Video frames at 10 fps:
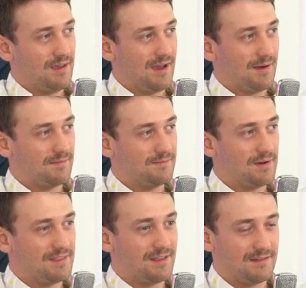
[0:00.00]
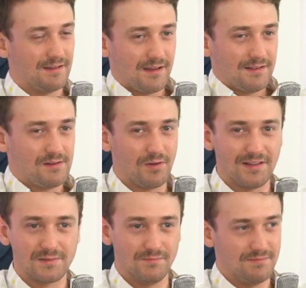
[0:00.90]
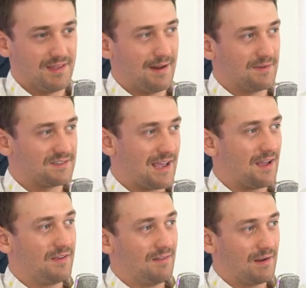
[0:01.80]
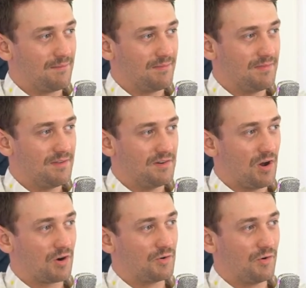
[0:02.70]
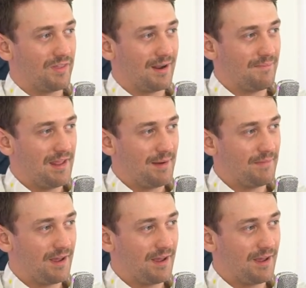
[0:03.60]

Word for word: Yeah, but then uh, you know that's then I'm exactly like the doctor that I'm named